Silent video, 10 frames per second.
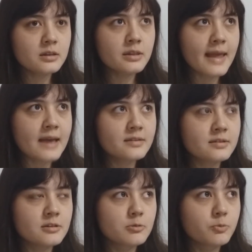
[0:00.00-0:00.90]

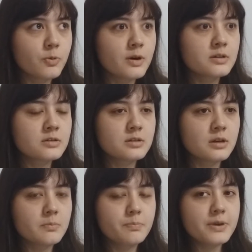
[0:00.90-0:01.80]
Nazis was
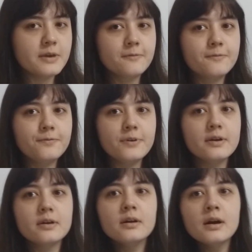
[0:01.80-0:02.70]
the big
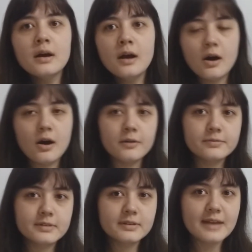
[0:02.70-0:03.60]
fear
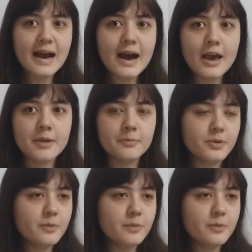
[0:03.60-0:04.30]
of the time.